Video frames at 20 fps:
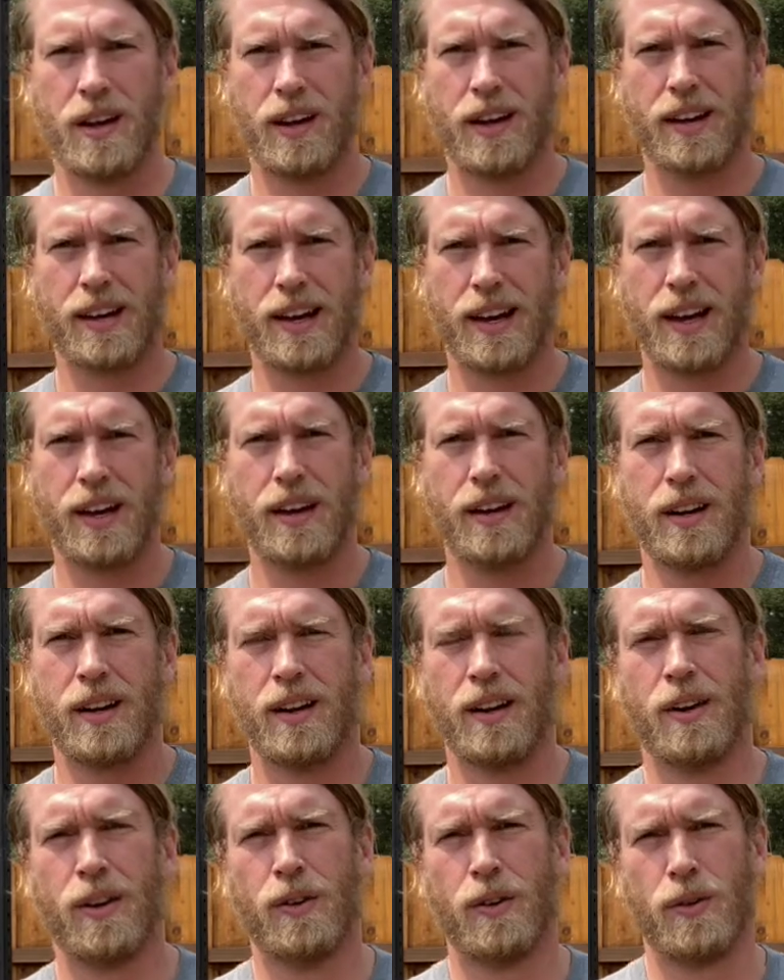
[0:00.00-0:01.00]
Again,
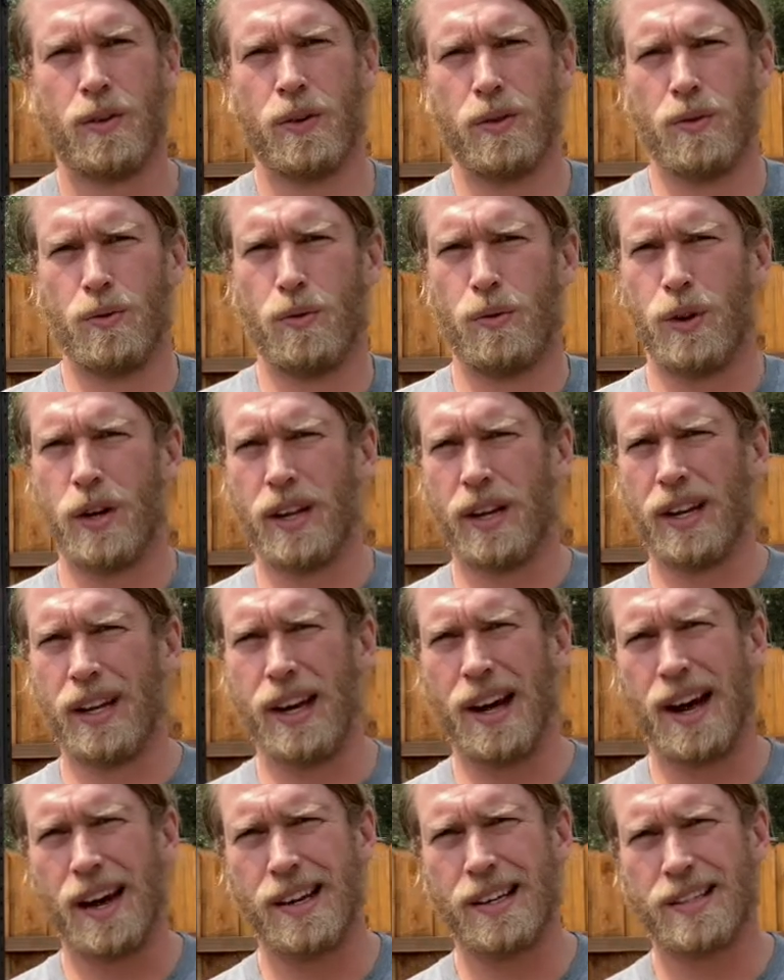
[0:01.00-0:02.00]
really
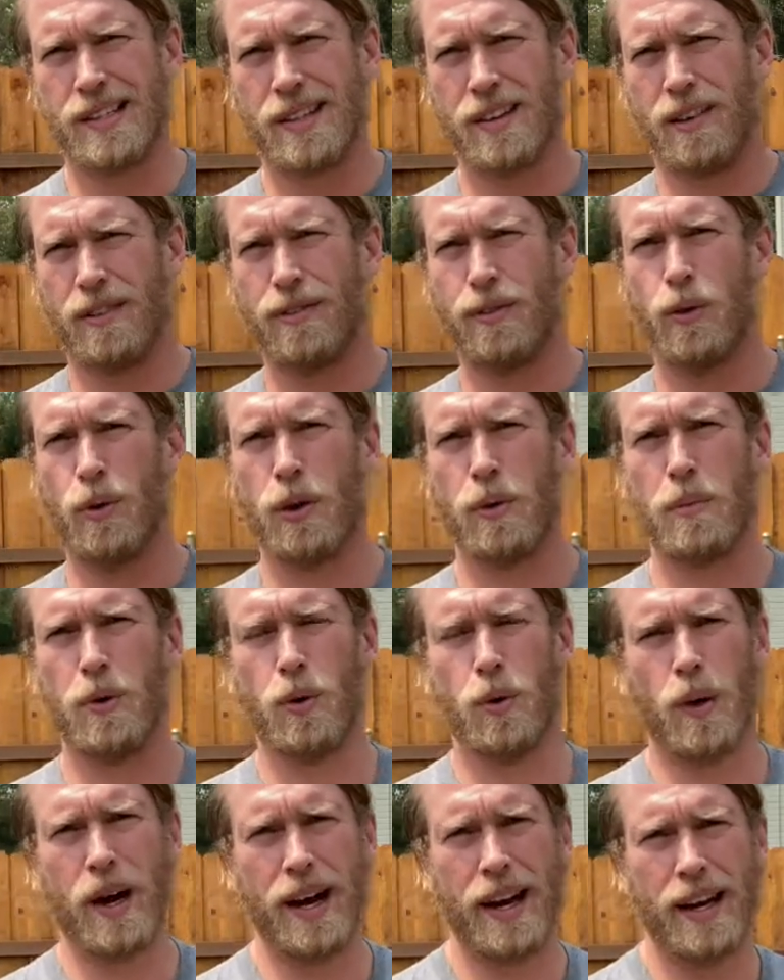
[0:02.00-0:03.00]
nice, affordable
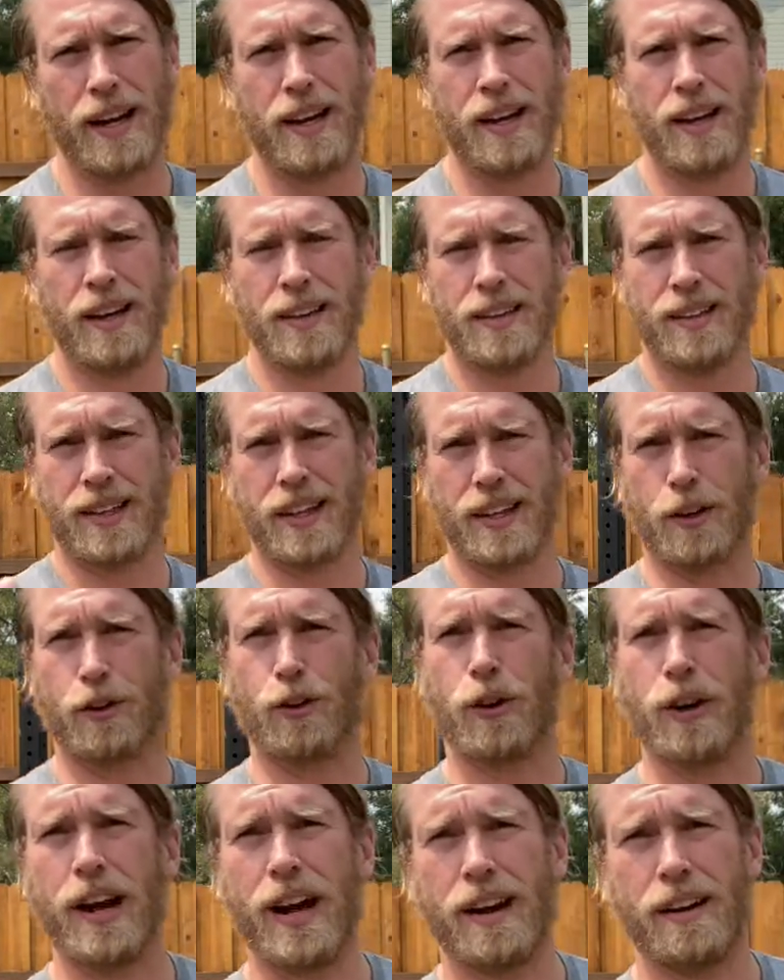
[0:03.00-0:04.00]
way to get
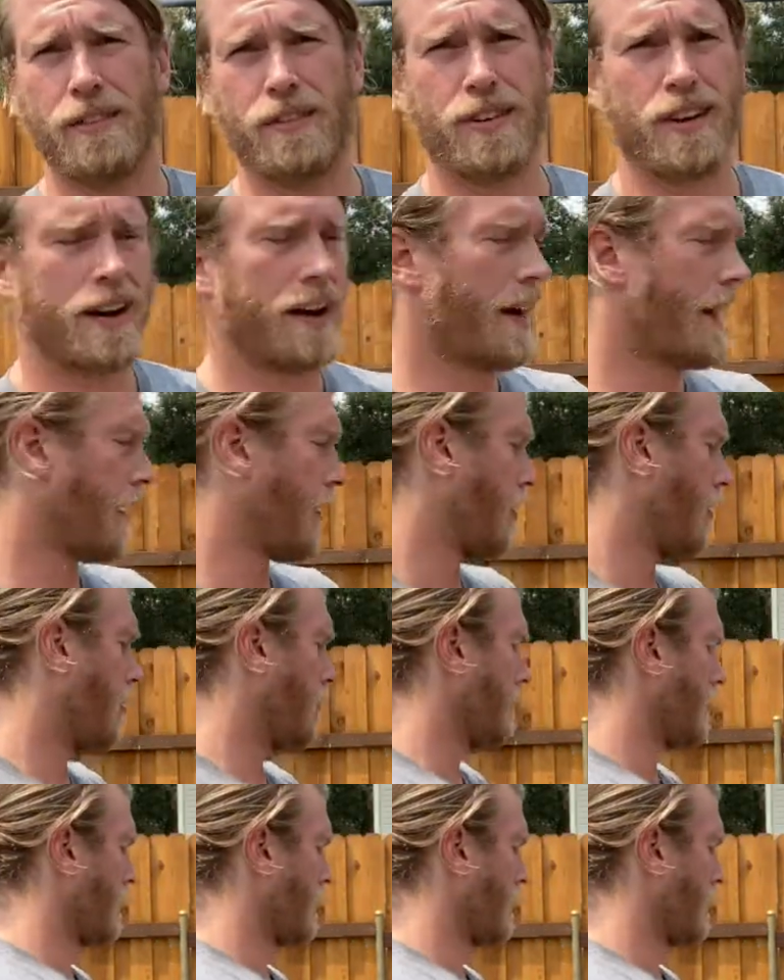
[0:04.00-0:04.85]
creative at home.